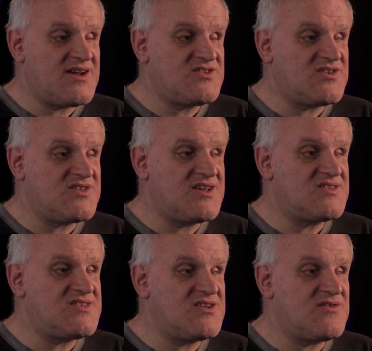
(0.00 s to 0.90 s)
took the
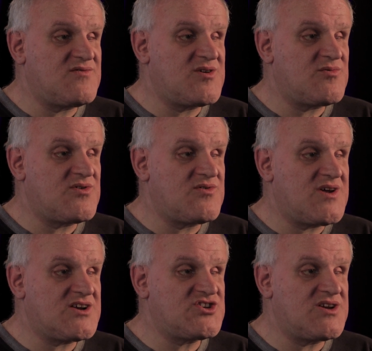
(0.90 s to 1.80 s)
incentive. We were
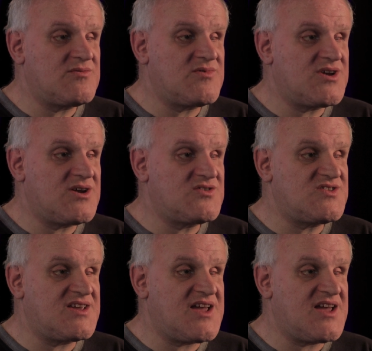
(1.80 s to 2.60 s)
actually here in St.